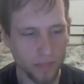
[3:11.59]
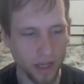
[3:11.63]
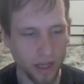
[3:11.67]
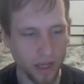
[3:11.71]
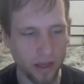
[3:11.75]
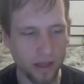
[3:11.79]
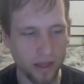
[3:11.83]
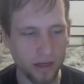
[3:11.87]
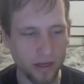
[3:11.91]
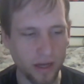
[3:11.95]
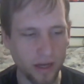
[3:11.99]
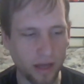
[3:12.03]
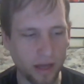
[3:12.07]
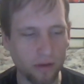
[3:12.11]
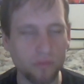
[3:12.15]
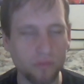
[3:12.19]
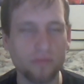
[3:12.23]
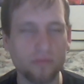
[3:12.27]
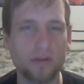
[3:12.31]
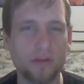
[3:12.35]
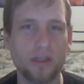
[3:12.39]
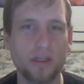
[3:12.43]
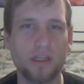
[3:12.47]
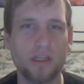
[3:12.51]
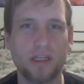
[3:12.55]
And I
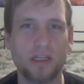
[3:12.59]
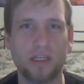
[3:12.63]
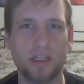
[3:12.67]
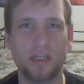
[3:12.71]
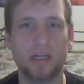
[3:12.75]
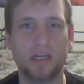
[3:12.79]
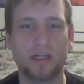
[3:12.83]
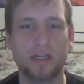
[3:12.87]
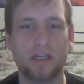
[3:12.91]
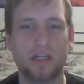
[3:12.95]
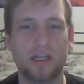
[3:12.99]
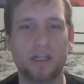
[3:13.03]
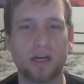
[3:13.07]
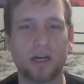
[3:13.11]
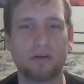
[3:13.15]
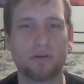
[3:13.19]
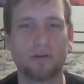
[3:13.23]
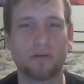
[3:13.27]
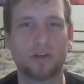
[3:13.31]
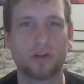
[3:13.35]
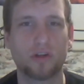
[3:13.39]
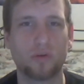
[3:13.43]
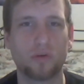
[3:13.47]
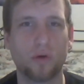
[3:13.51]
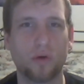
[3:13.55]
don't really see a
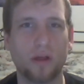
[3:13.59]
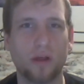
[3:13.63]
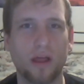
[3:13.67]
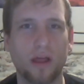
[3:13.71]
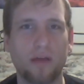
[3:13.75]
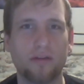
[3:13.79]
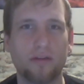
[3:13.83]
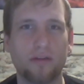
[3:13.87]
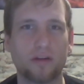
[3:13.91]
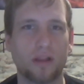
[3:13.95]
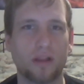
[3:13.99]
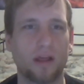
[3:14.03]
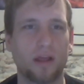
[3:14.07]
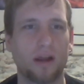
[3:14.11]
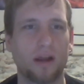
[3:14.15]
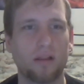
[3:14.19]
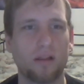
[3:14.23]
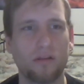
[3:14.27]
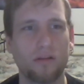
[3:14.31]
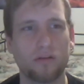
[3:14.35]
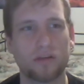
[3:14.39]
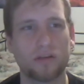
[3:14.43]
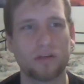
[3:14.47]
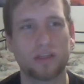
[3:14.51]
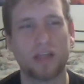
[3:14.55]
general storyline. There's a lot
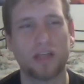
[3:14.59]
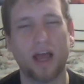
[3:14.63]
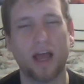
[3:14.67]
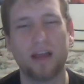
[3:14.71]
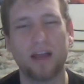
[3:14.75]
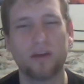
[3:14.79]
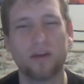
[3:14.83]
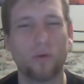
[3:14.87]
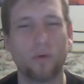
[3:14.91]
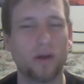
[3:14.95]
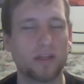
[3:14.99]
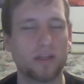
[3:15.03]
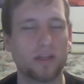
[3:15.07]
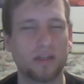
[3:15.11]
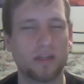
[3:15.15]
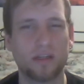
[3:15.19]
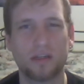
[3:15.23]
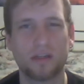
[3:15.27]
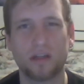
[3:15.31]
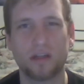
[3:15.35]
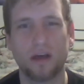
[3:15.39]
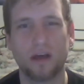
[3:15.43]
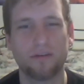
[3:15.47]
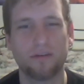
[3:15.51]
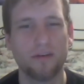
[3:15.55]
of little side quests and
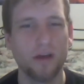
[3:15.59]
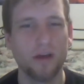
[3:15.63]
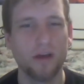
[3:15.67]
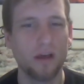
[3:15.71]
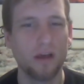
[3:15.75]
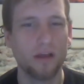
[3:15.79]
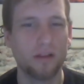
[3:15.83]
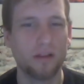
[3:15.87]
stuff.